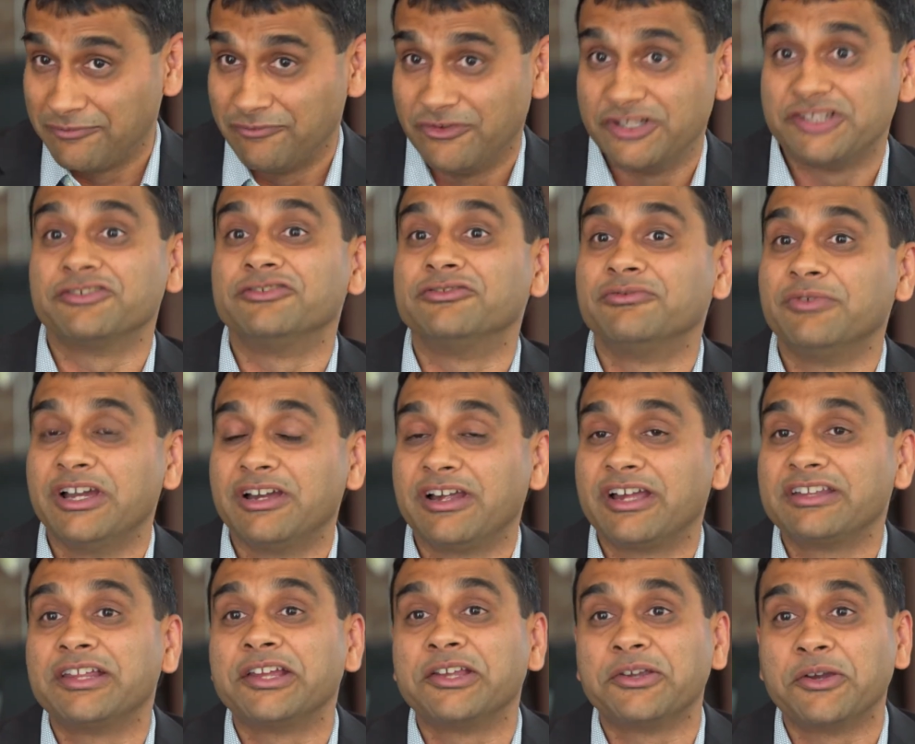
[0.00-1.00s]
which is where I
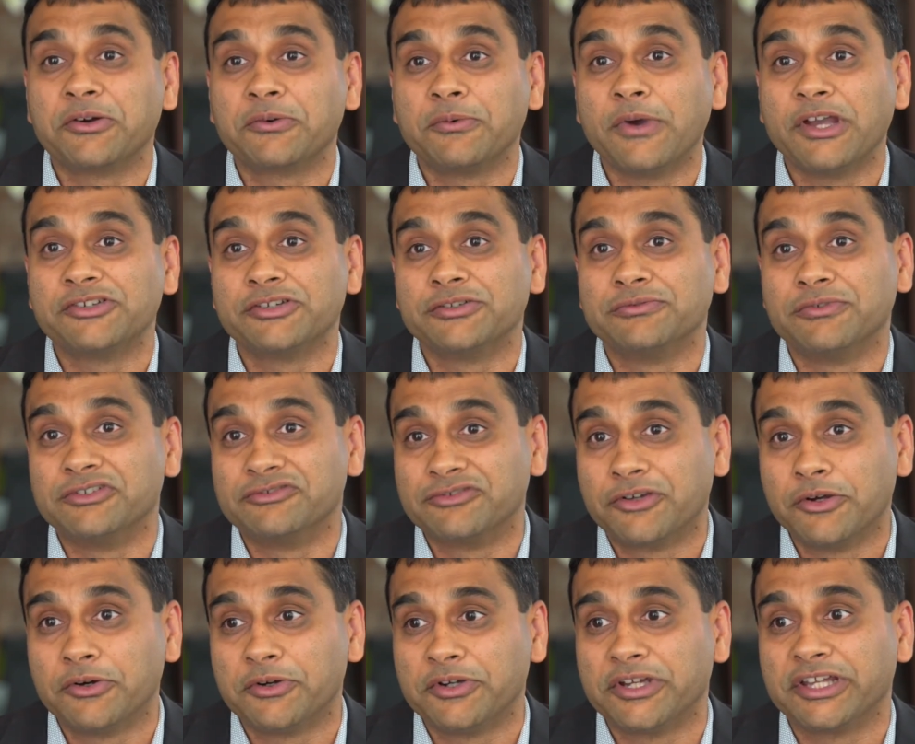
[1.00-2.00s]
think your question was
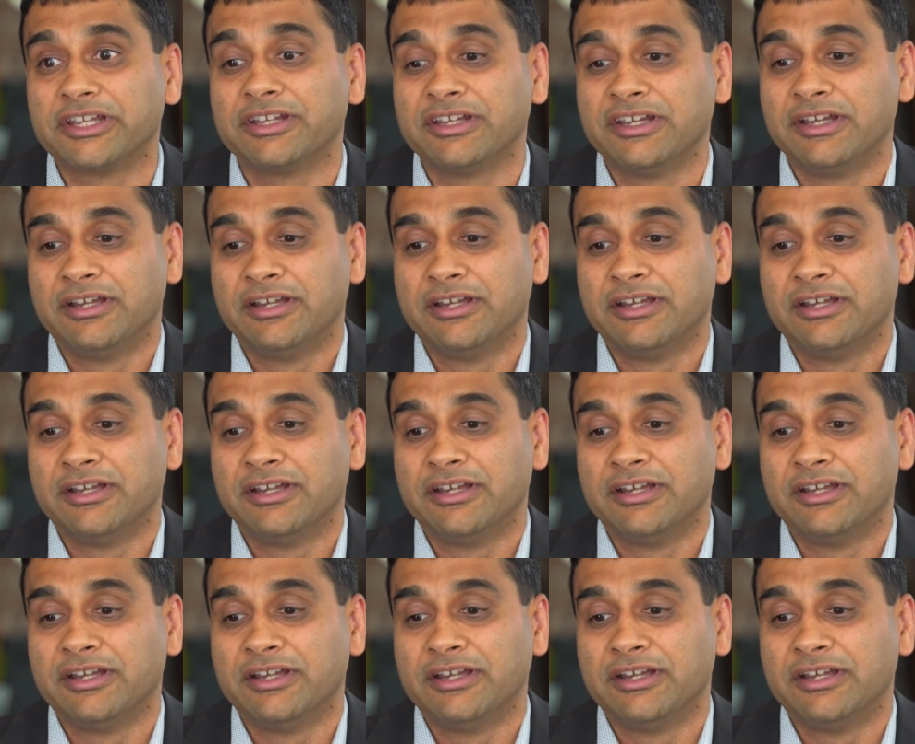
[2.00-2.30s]
going,